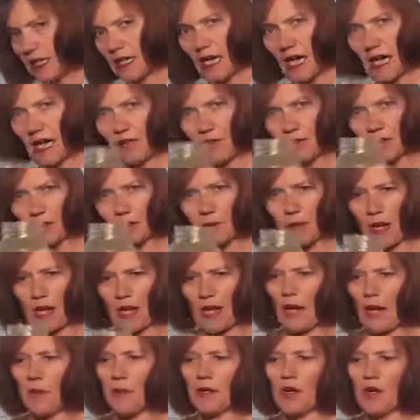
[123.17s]
cover it
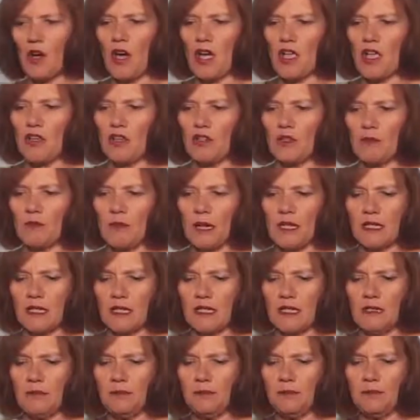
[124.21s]
back up, and I use
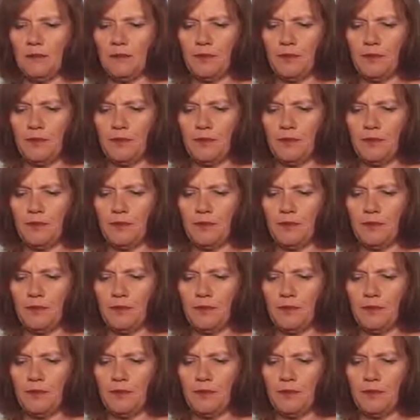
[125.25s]
muslin.